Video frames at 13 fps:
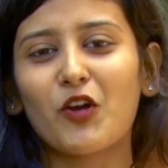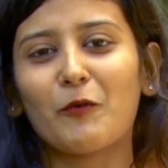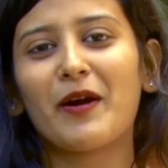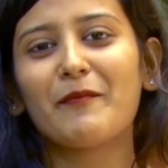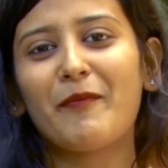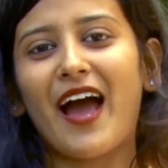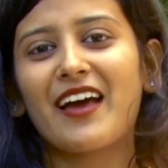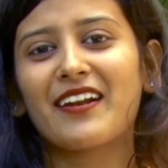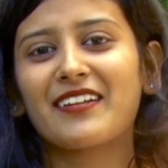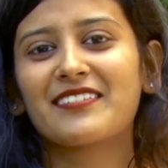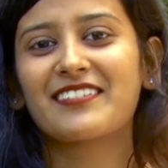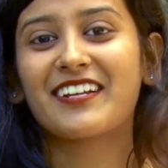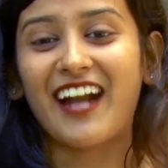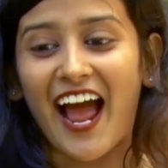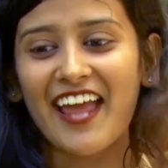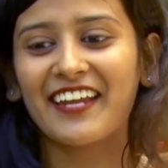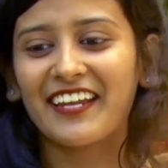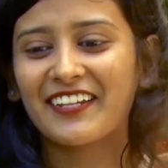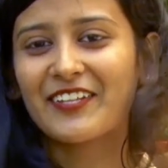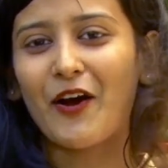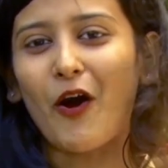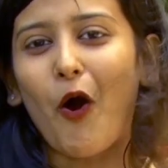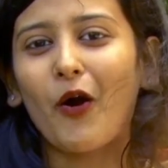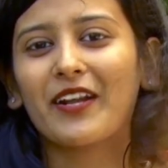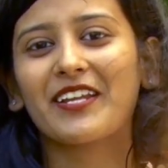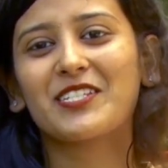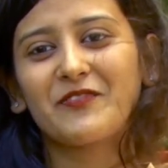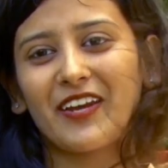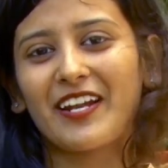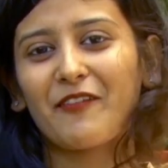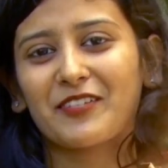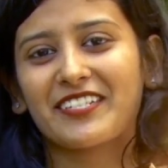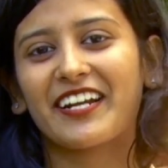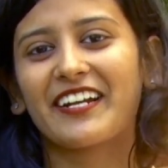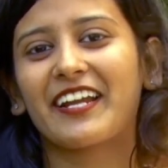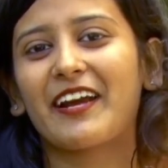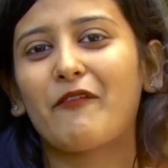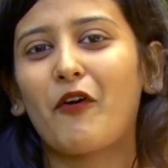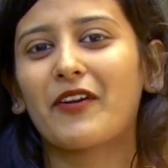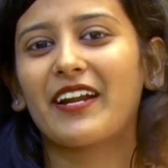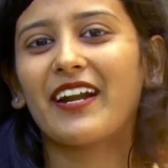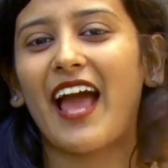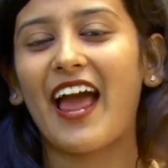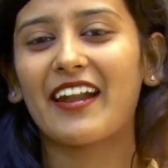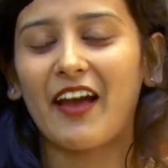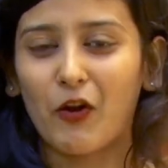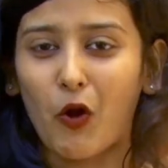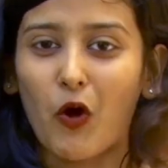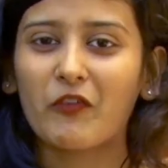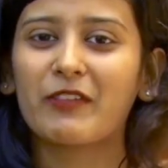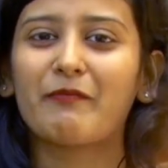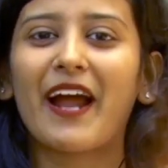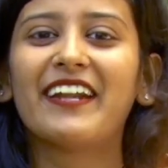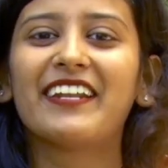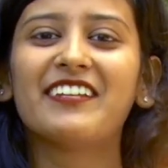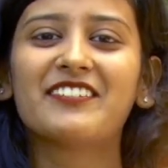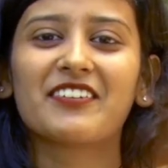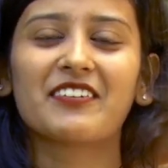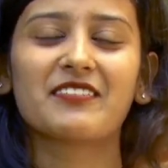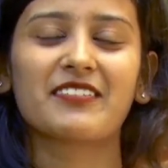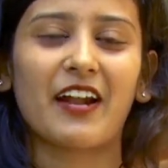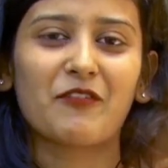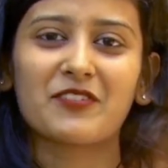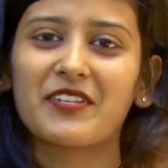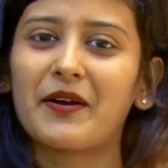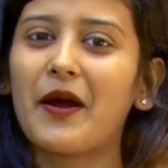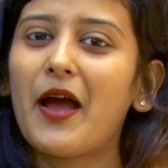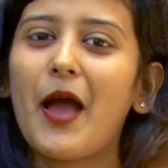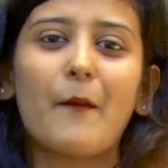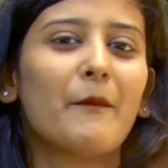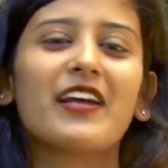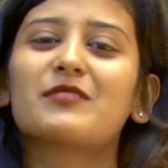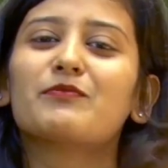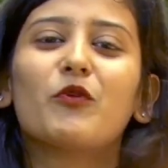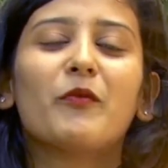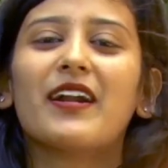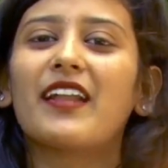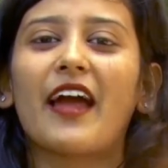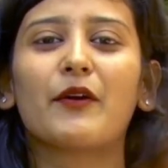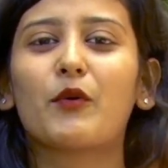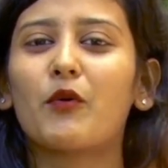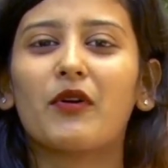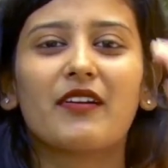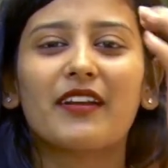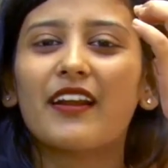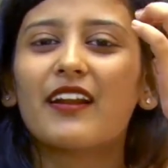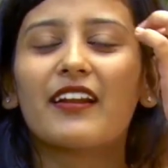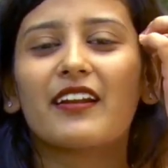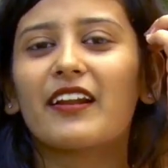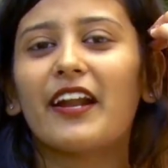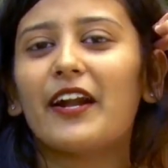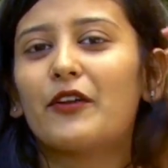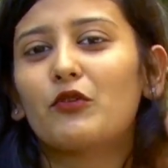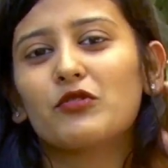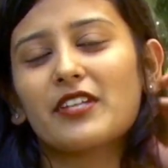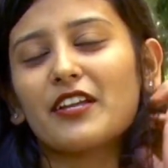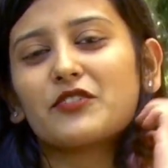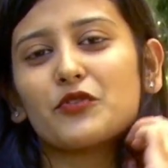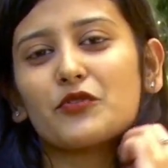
saw my parents crying in the audience when I was getting awarded, and along with my teachers, that was the best moment I could really relate to Saint